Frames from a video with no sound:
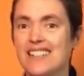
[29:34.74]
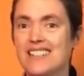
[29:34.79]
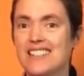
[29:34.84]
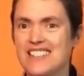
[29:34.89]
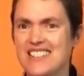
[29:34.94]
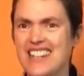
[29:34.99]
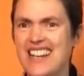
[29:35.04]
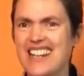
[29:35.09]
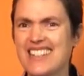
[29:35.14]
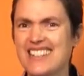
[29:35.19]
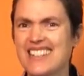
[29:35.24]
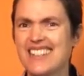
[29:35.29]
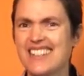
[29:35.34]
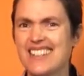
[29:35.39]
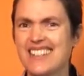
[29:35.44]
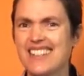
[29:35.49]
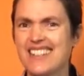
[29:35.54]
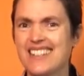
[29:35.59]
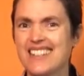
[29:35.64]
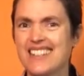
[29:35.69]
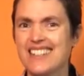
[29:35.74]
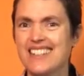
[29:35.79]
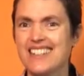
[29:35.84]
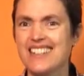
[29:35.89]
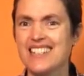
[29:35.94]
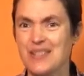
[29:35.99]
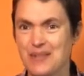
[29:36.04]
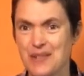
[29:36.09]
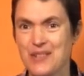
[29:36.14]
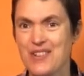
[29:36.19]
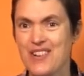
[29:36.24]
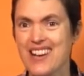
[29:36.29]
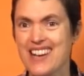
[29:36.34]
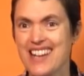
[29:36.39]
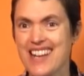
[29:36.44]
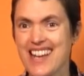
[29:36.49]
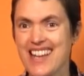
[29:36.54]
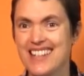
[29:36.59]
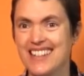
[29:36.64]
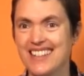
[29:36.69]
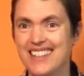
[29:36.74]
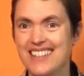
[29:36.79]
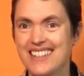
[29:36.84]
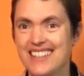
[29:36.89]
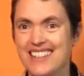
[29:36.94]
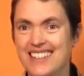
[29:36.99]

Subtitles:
Did you get it? Should we try again?